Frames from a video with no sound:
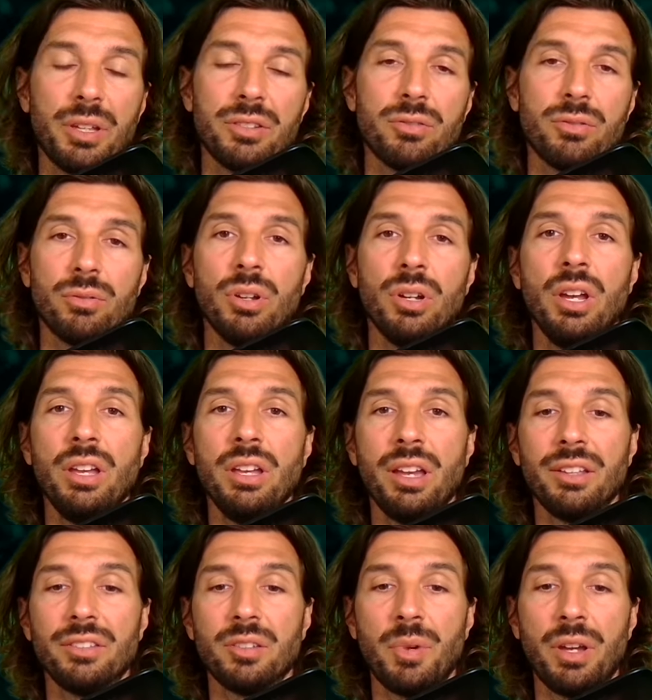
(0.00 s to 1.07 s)
and to
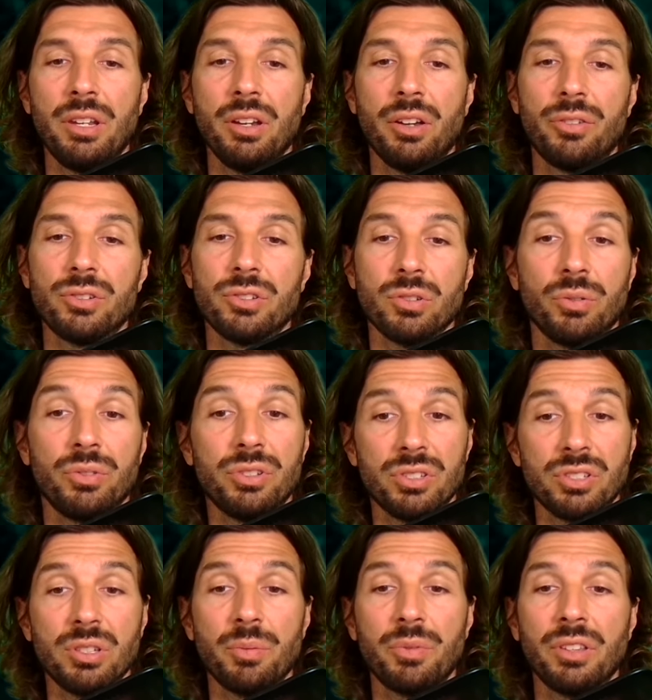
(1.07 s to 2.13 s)
and to many others so this
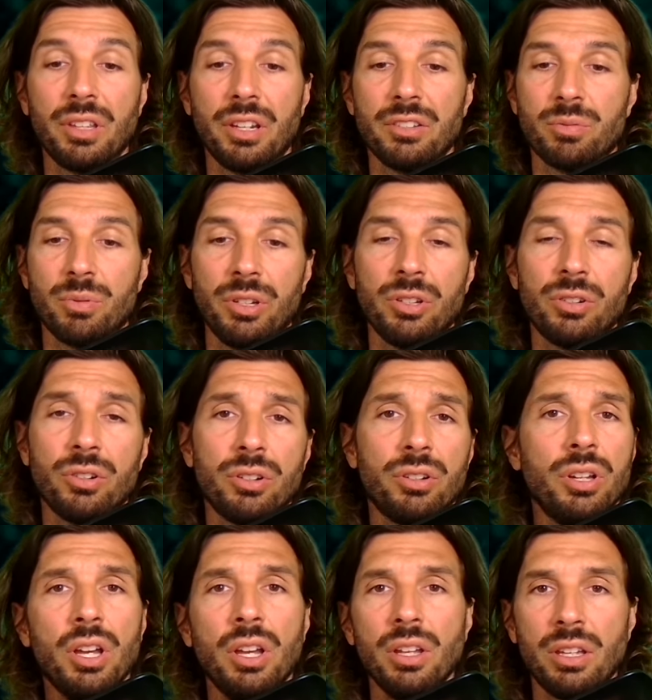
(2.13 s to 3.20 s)
is something that's really
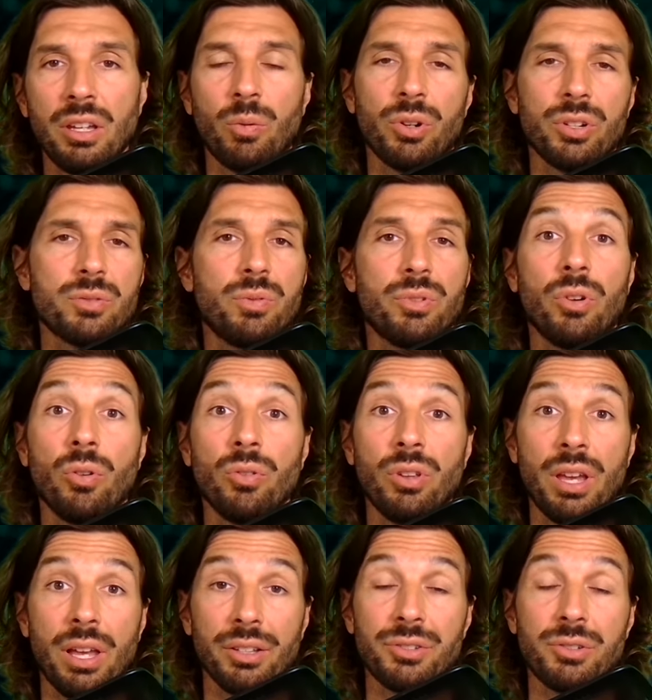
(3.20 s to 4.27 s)
good it works with all the
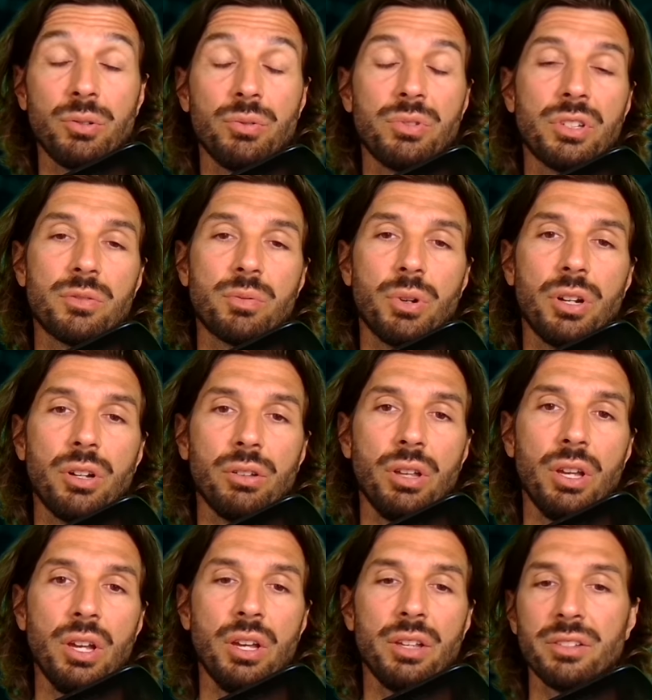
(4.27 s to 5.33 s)
l2s as
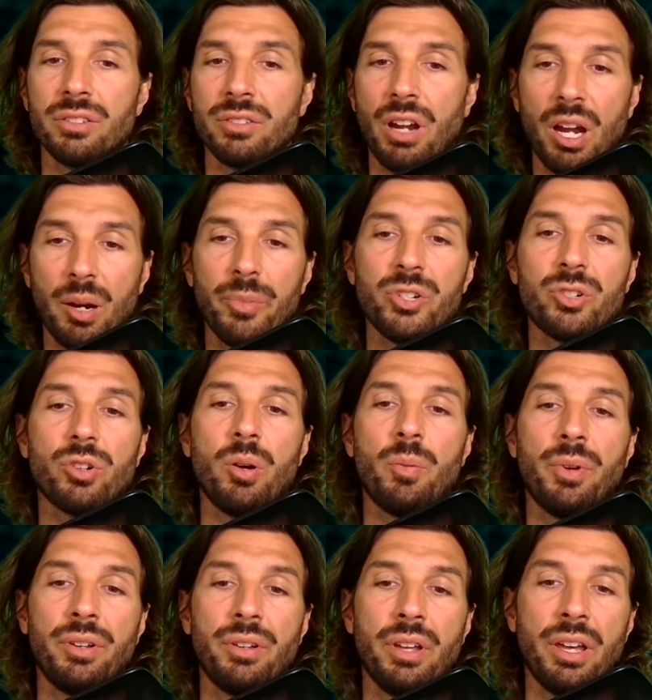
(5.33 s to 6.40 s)
well so the
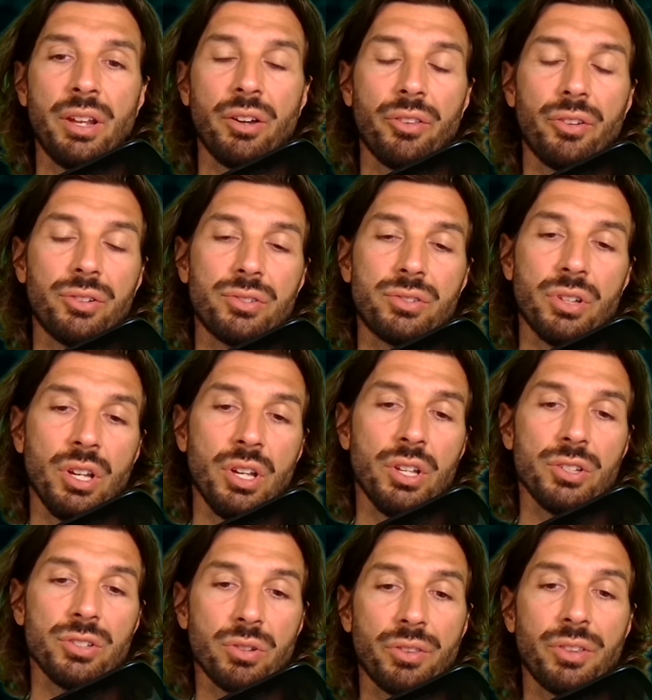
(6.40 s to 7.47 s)
arbitrum and, and others
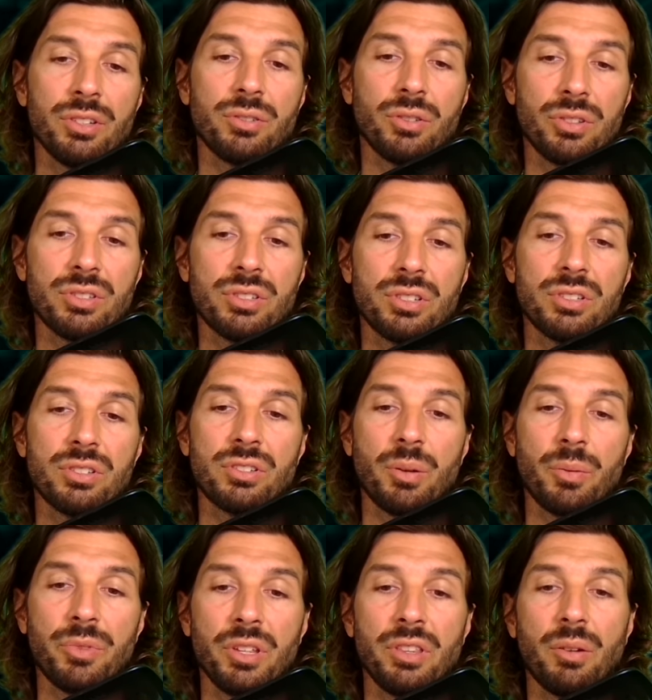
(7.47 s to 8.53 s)
so i think so this is
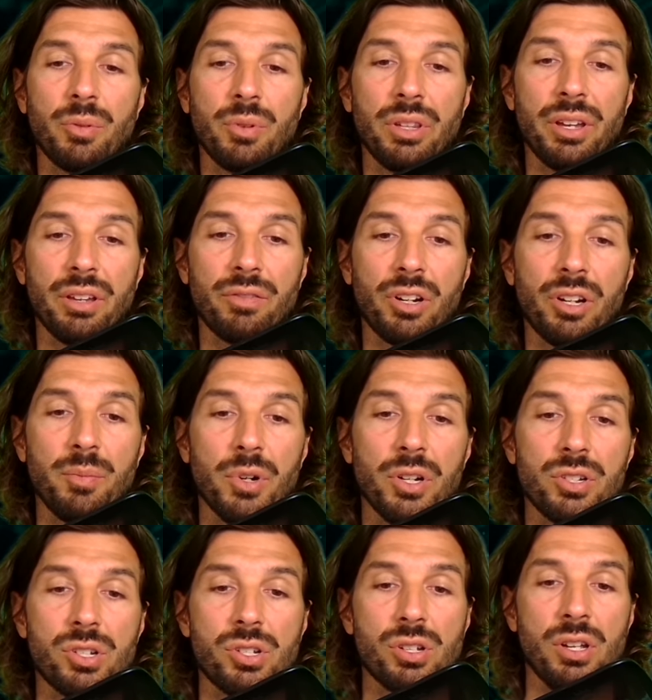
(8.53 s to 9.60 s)
something that we like very
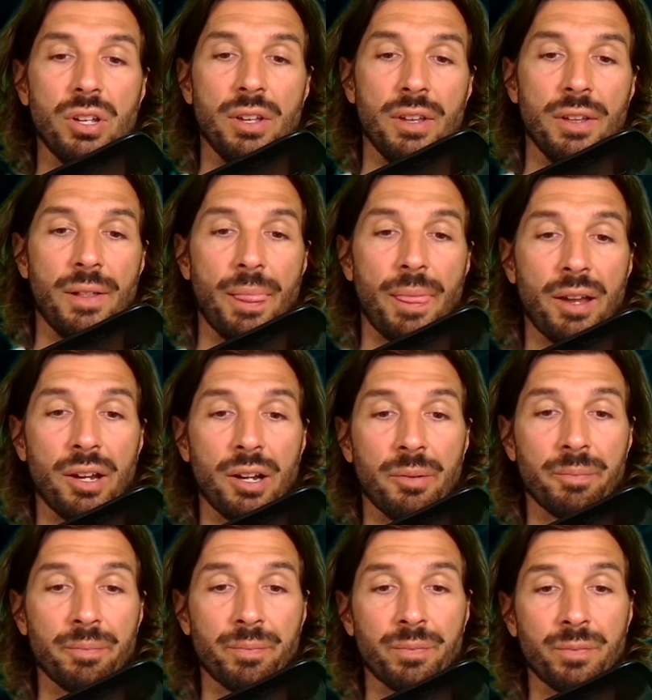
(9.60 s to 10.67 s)
much
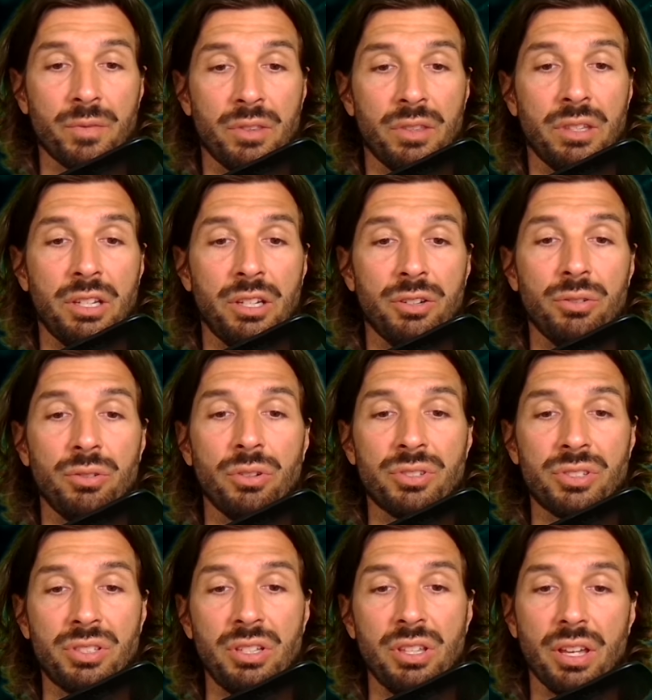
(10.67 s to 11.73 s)
um, here you
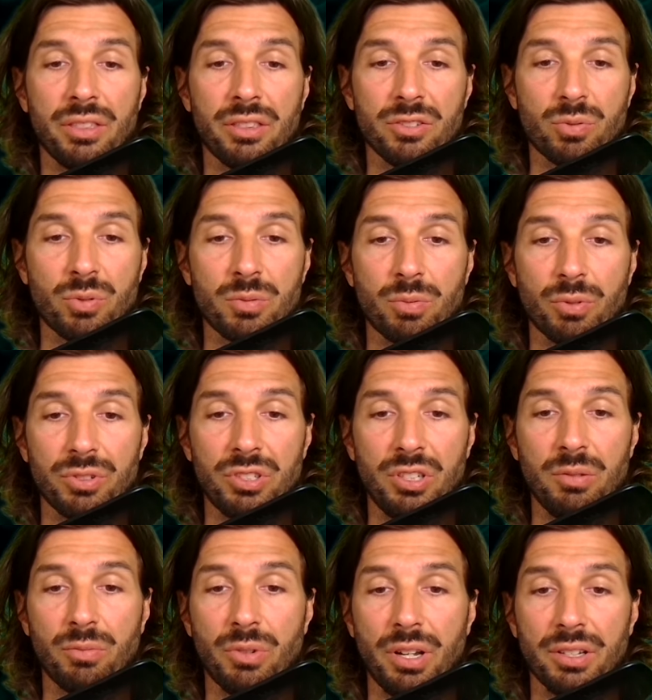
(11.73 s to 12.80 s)
see that the Swissborg
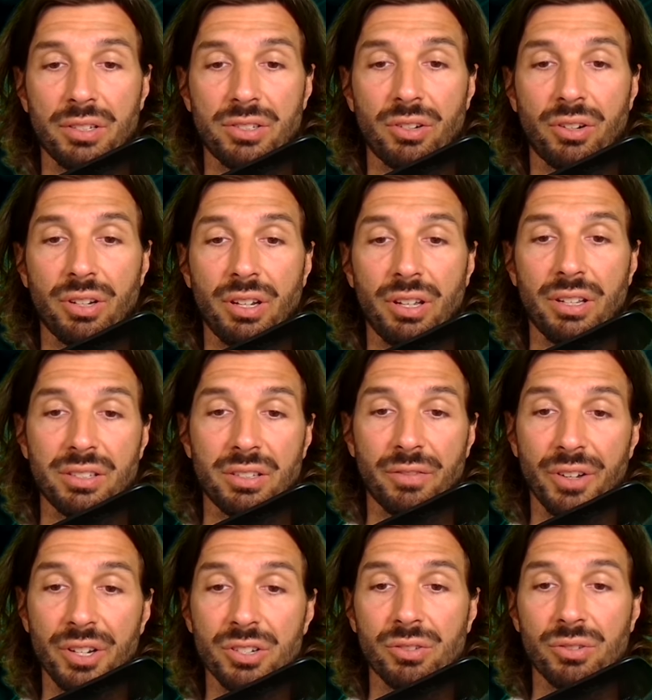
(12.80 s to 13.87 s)
team ranks Stargate as
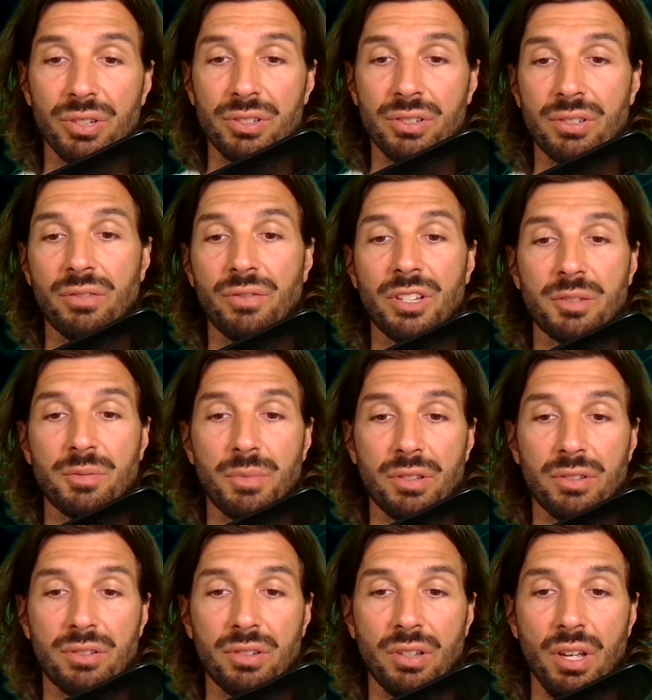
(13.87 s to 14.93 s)
adventurous
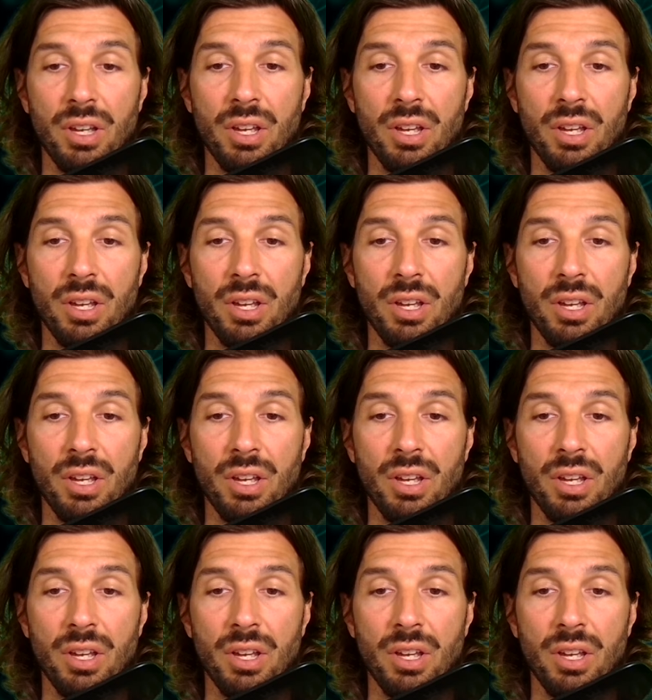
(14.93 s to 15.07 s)
investments,